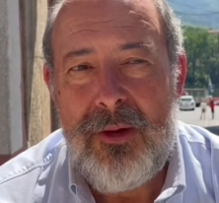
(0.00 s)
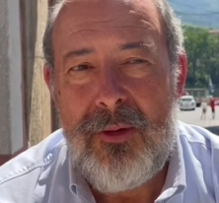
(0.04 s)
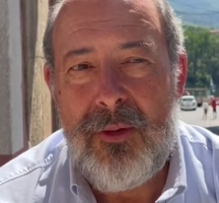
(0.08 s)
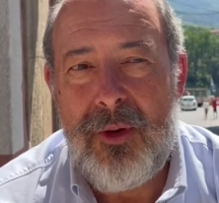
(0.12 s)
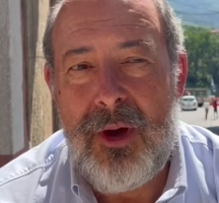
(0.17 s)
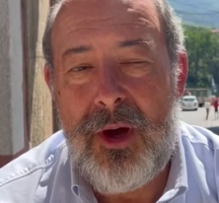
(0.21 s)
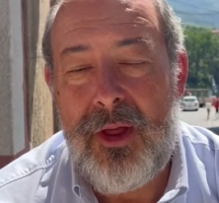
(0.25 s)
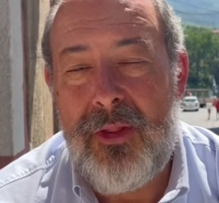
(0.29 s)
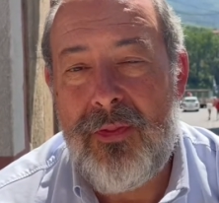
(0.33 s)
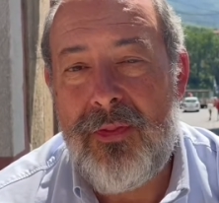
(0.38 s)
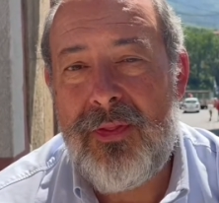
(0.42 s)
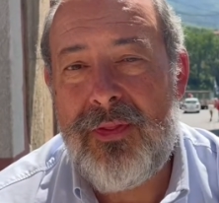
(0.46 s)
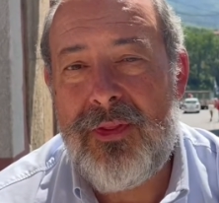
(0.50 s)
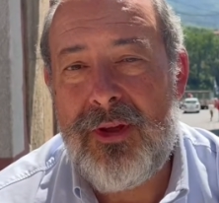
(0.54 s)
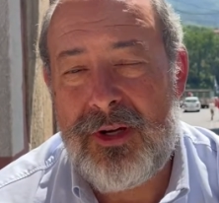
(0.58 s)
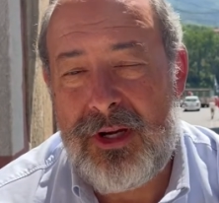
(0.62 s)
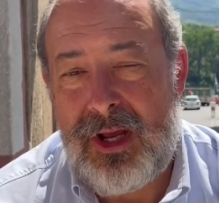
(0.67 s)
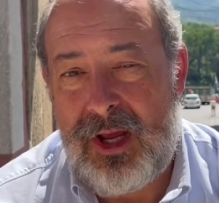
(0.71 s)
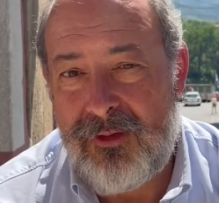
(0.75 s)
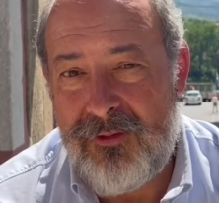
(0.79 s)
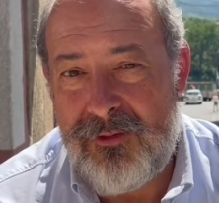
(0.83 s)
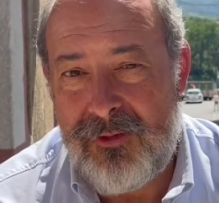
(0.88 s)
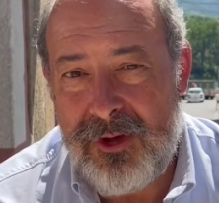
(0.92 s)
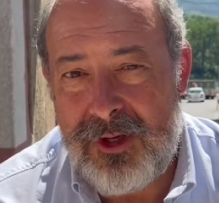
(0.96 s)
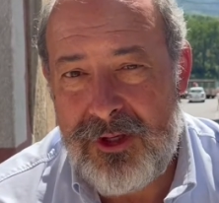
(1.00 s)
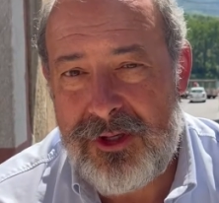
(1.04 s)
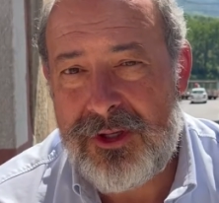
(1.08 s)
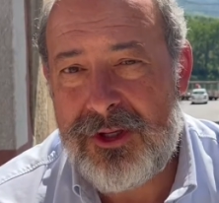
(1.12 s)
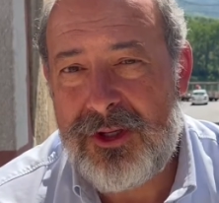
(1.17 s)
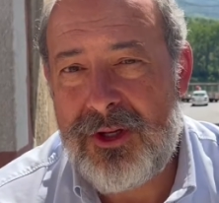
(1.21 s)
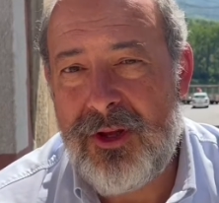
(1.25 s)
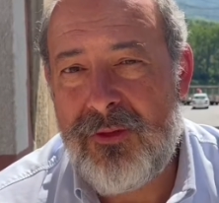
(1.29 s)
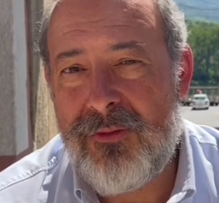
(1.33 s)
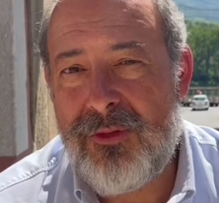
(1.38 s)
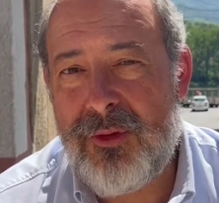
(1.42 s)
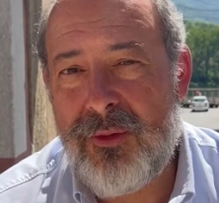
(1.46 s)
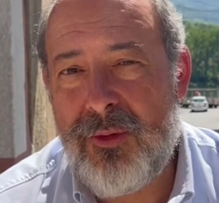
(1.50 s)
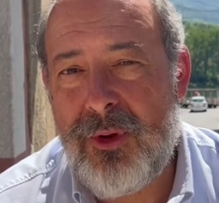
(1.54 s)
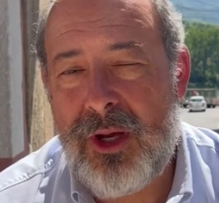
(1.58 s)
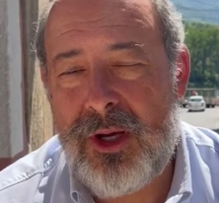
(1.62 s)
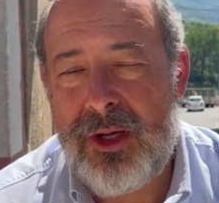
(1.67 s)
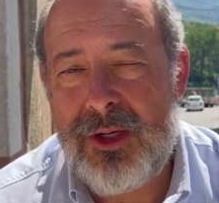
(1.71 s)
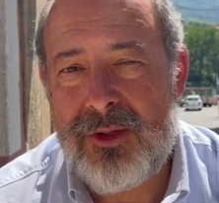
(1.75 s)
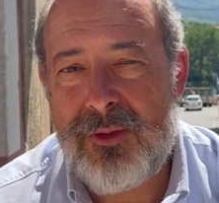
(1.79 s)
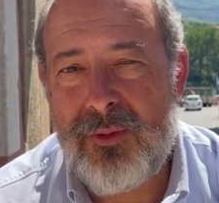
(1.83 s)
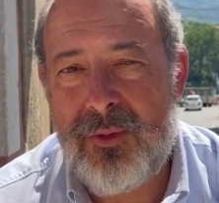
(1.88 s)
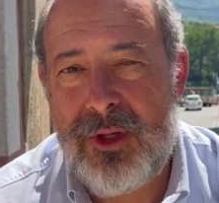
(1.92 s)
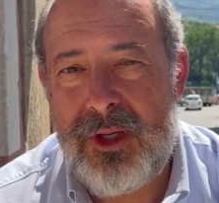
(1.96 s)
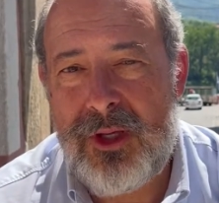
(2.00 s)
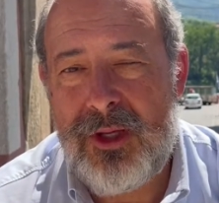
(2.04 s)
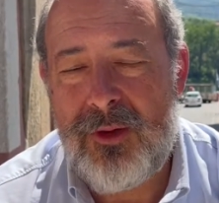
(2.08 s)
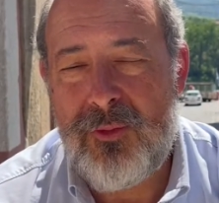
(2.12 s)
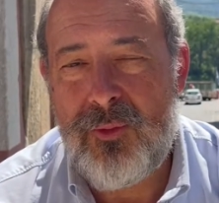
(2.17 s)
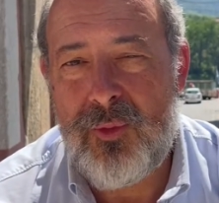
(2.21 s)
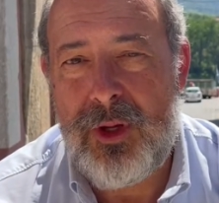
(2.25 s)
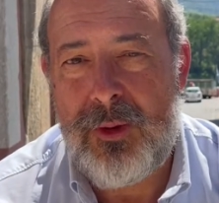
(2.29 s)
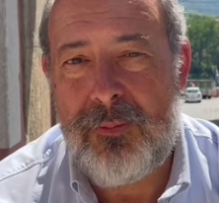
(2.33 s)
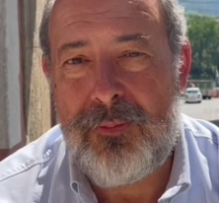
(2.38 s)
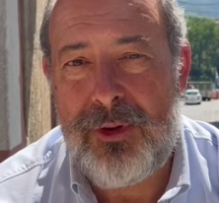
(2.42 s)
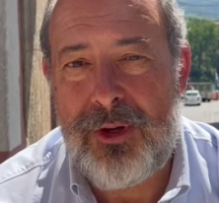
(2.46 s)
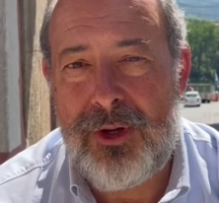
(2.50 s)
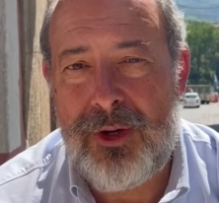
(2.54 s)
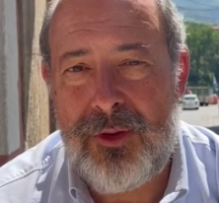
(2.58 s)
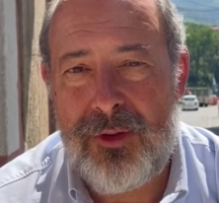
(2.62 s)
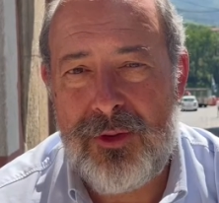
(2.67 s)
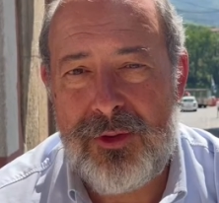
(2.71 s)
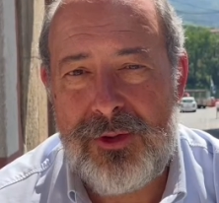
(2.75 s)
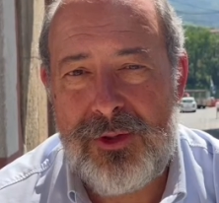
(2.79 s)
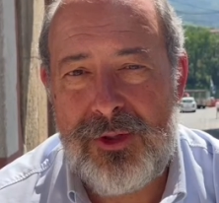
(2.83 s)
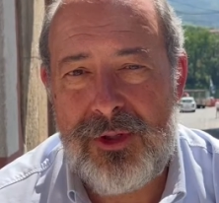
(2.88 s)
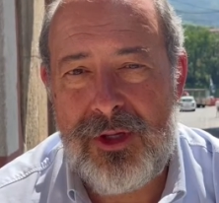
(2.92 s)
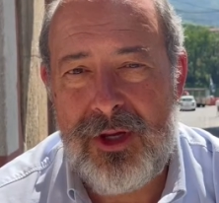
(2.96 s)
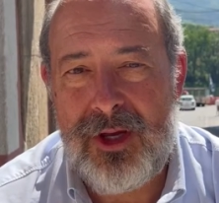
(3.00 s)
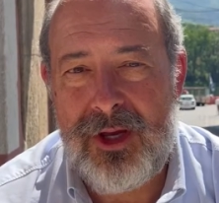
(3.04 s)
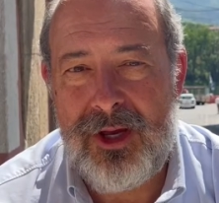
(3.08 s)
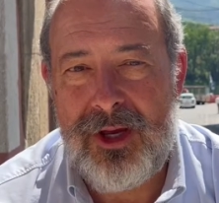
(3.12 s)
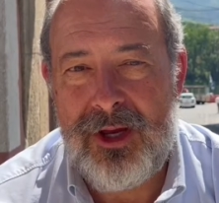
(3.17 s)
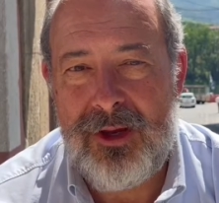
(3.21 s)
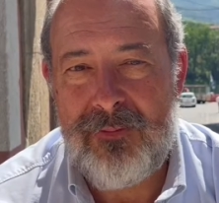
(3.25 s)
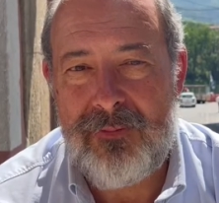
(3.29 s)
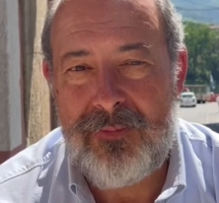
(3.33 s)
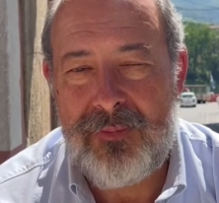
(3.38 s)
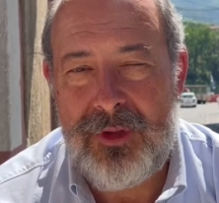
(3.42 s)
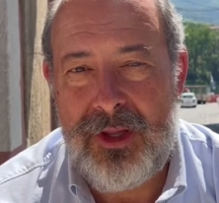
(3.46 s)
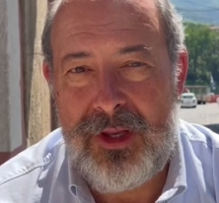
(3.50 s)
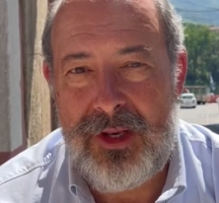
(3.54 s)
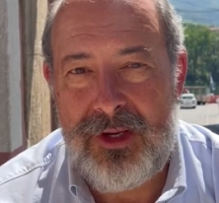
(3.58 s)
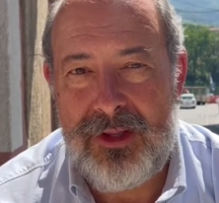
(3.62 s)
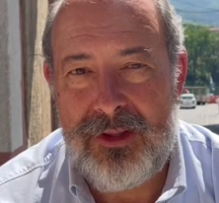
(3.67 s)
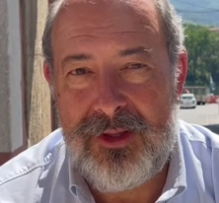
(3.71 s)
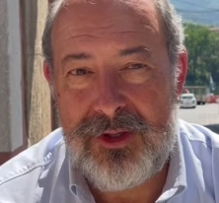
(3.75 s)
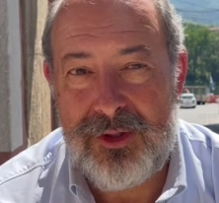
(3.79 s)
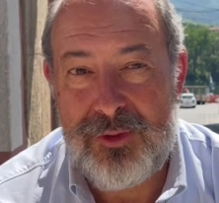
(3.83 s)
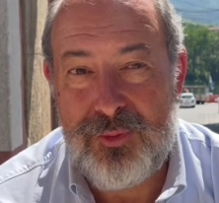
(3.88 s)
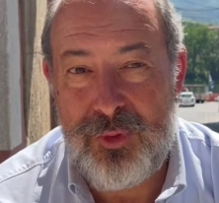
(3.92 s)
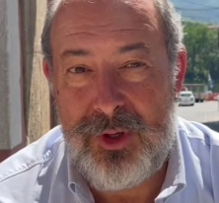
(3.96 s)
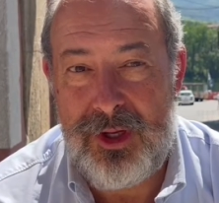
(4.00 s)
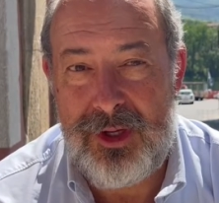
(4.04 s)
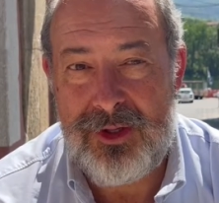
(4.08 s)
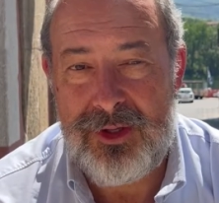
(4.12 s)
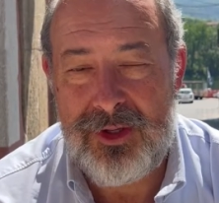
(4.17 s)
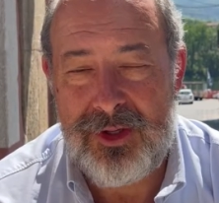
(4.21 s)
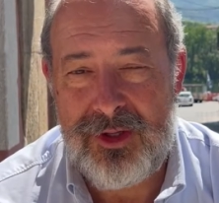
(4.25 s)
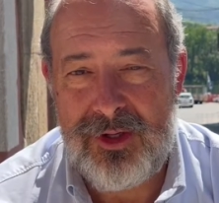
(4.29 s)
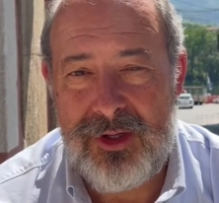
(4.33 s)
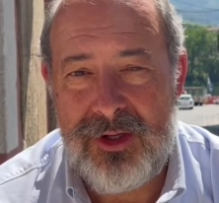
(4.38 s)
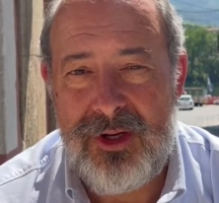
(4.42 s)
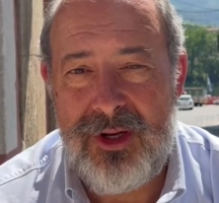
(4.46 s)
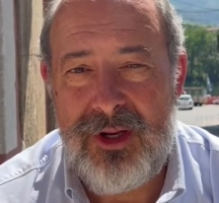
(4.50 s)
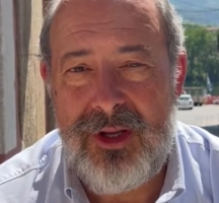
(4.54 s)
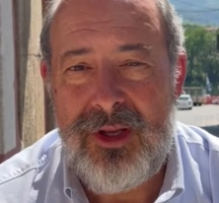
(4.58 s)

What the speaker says: on the diversity of the wines we produce in this region,